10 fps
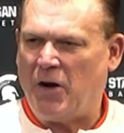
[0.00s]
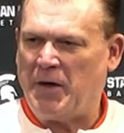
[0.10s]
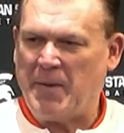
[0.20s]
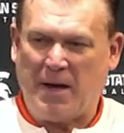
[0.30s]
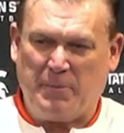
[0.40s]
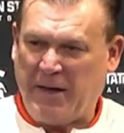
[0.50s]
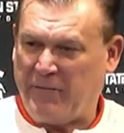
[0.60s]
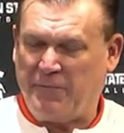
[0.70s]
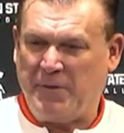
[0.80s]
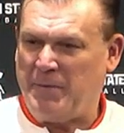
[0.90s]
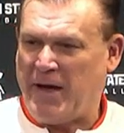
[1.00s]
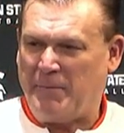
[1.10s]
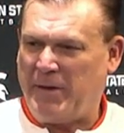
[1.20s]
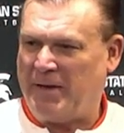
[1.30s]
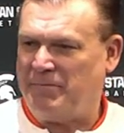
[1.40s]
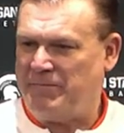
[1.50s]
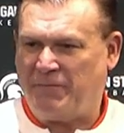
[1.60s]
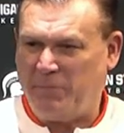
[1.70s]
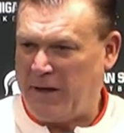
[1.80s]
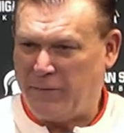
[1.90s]
Plus his ball handling and his
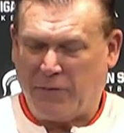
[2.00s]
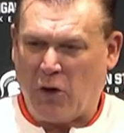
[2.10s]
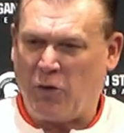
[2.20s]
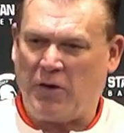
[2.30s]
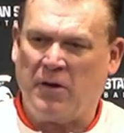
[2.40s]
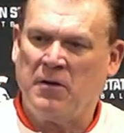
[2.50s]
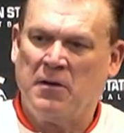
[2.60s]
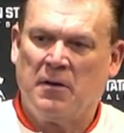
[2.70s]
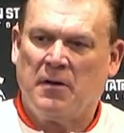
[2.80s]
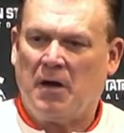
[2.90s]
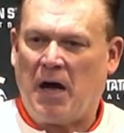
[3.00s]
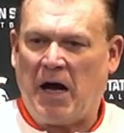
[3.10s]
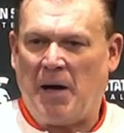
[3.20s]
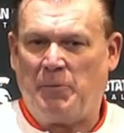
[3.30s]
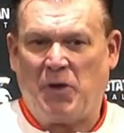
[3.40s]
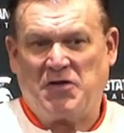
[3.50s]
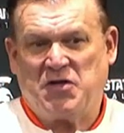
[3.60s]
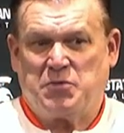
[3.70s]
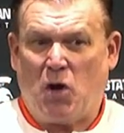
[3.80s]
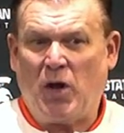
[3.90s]
ability to make plays down the stretch
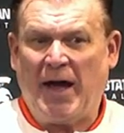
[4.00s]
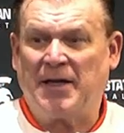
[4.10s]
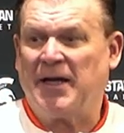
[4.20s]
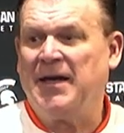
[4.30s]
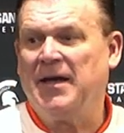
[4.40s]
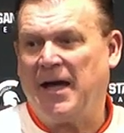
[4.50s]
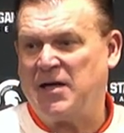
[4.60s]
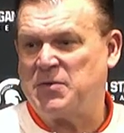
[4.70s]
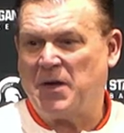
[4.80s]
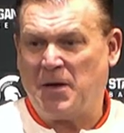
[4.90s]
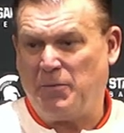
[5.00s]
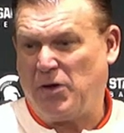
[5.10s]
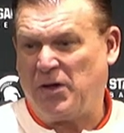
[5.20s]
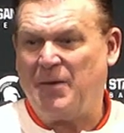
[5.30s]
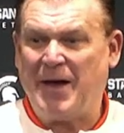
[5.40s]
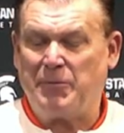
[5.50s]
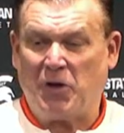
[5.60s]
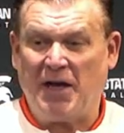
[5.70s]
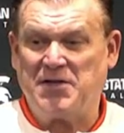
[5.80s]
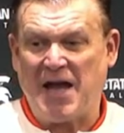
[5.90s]
help us on the other end.
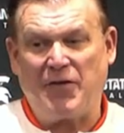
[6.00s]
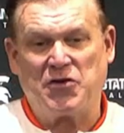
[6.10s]
So,